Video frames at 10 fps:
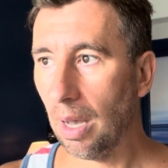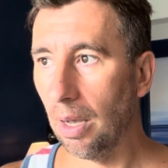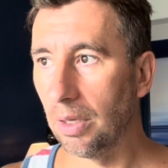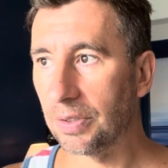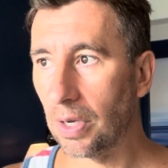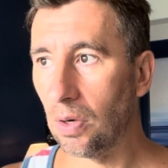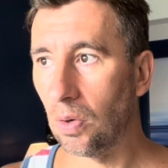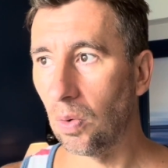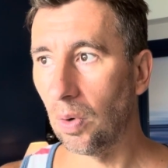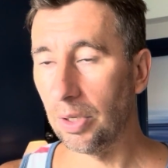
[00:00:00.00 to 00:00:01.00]

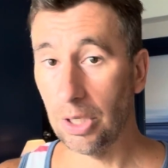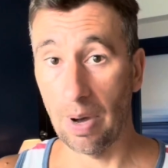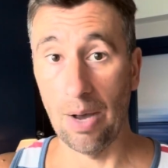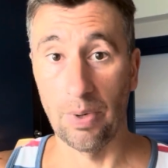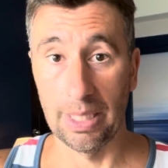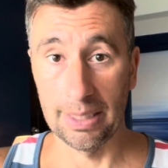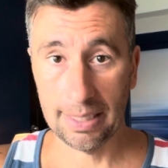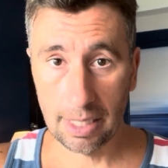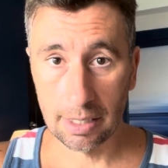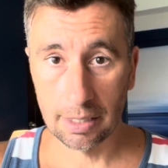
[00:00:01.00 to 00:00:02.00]
so, I want to
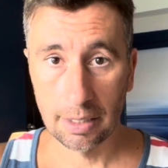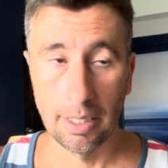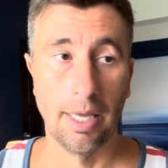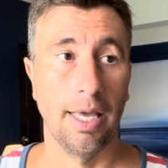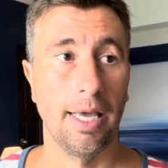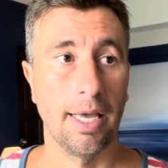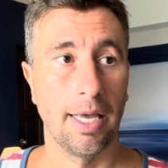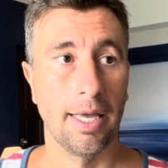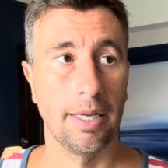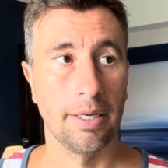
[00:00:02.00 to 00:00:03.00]
see her,
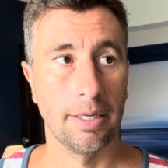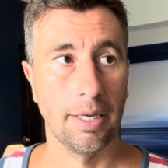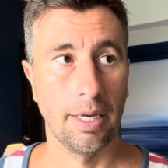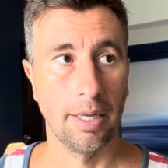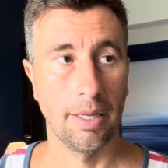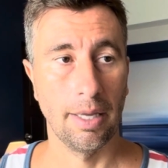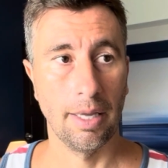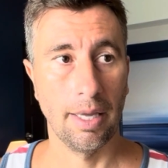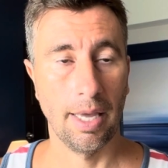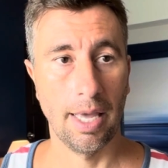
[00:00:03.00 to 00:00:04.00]
and
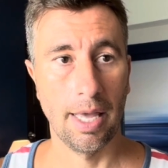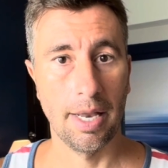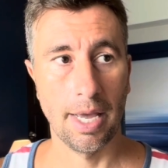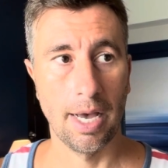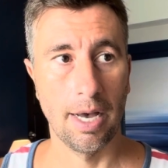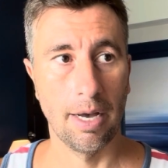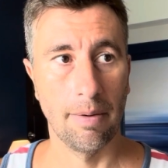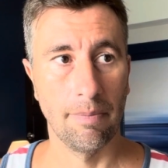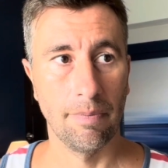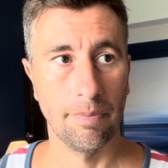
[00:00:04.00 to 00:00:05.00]

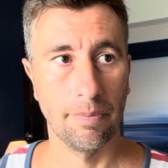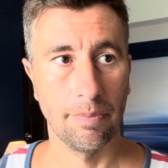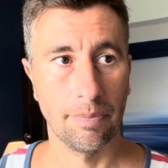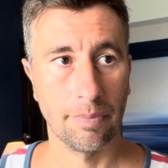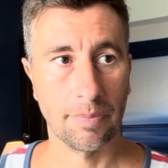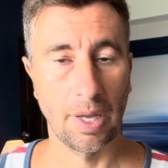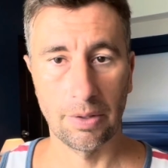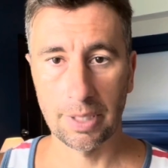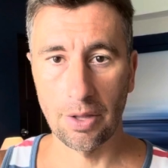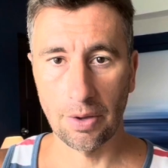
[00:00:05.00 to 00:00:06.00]

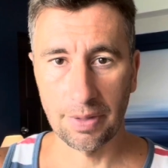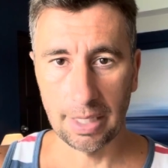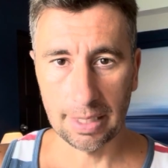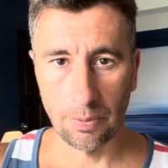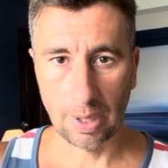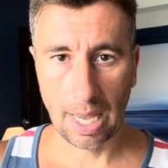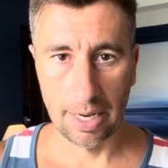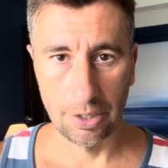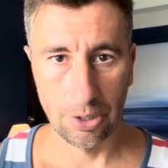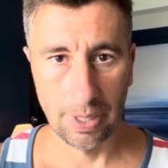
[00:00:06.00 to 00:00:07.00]
there's other things that we're kind
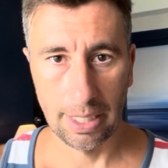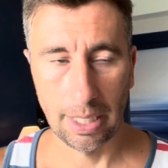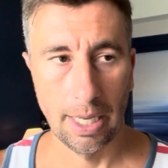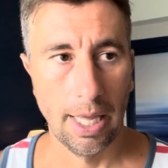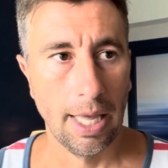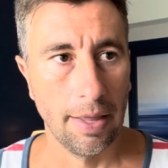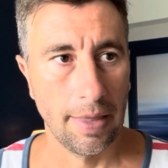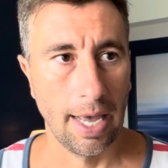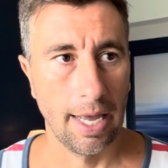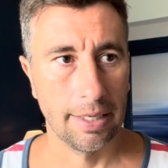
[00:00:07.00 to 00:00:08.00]
of doing
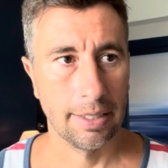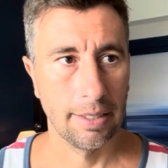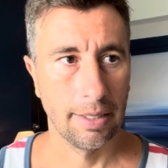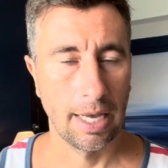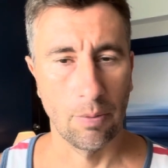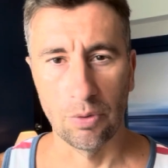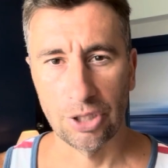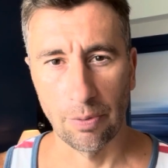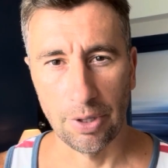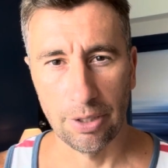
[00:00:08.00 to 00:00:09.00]
that I won't
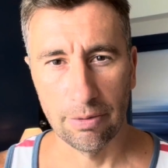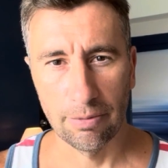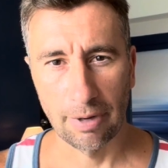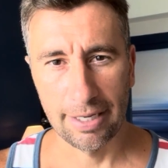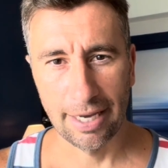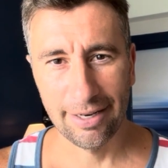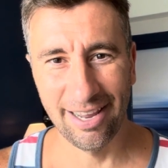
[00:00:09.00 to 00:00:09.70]
share with you right yet.